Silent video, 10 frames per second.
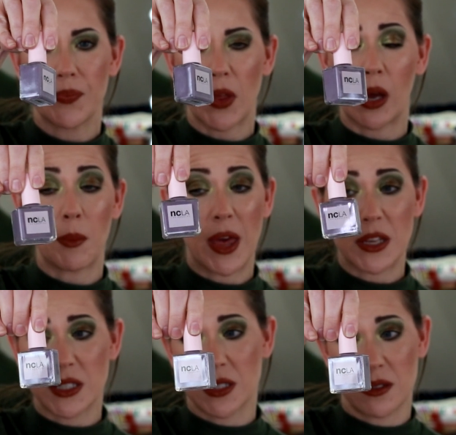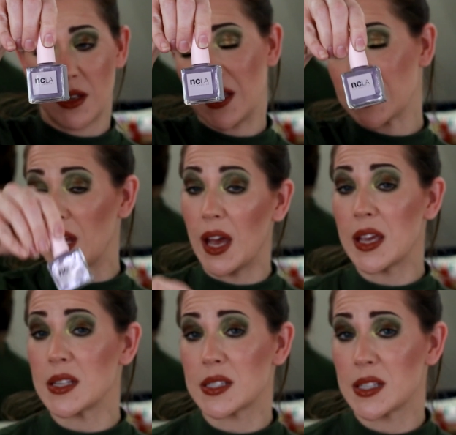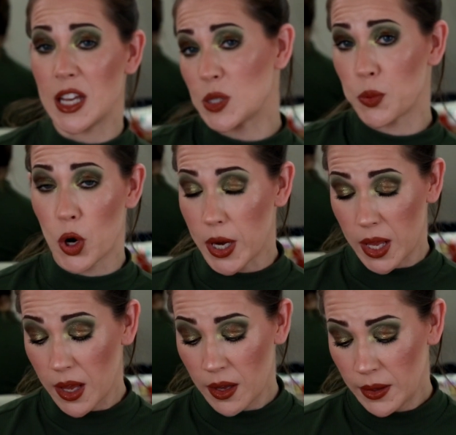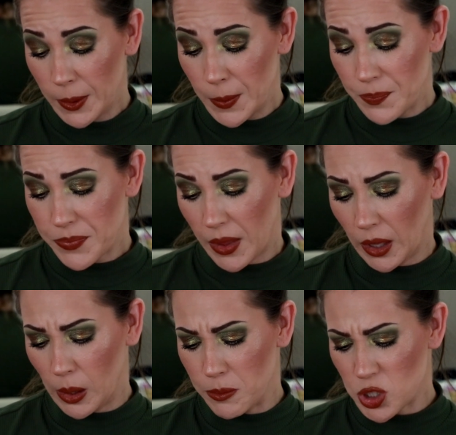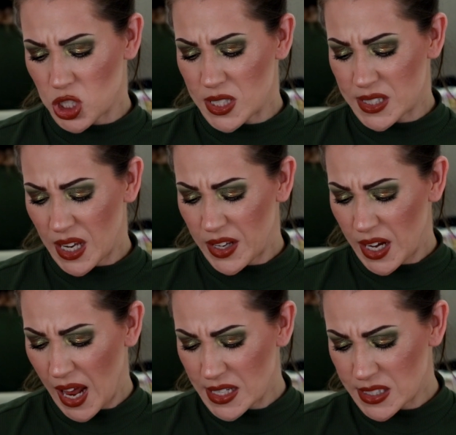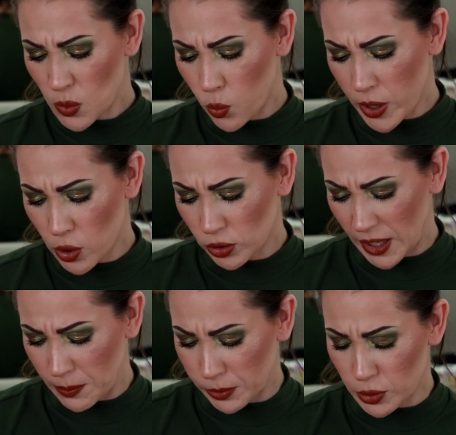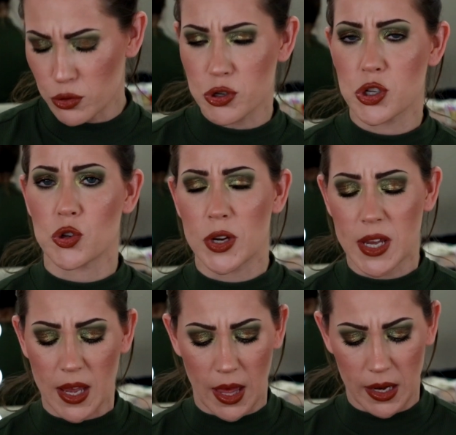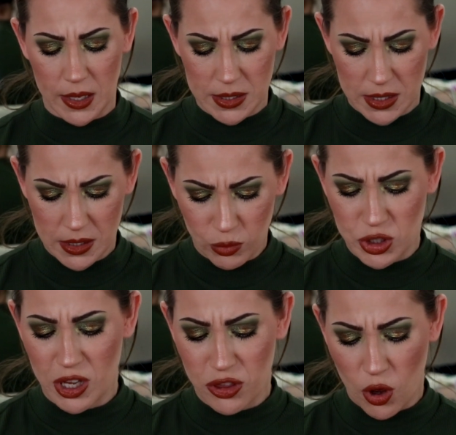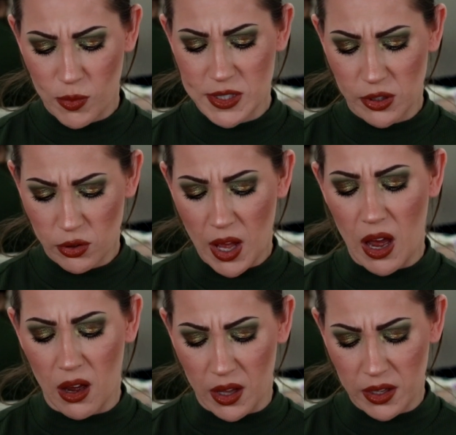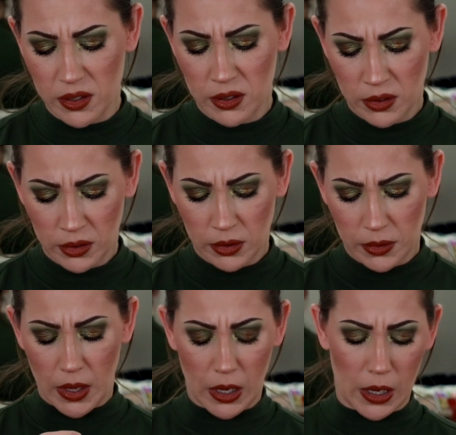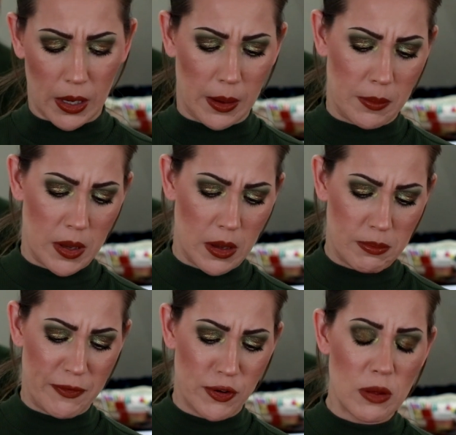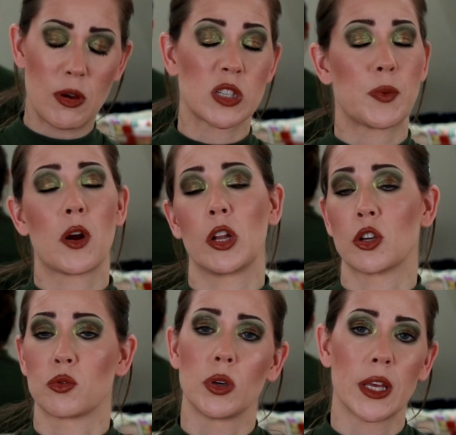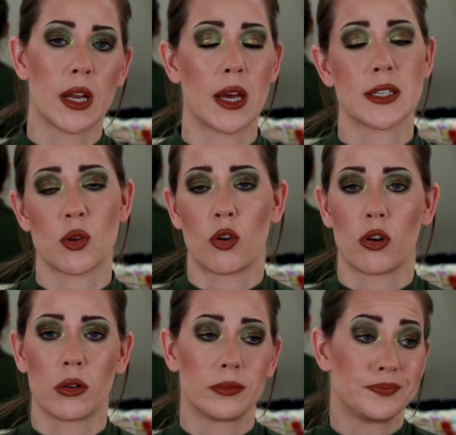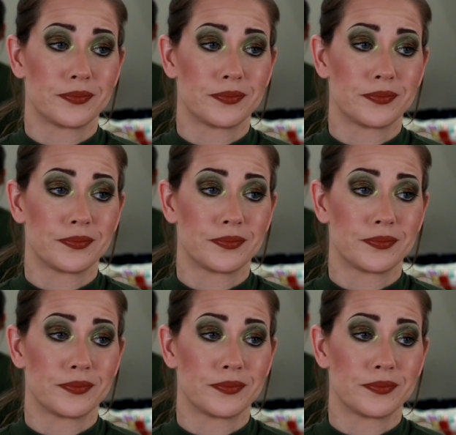and it's nice. It's pretty. She said that it had some weird, like, blue streaking in it, which I thought was a little odd, but for the most part, it looked really nice on her.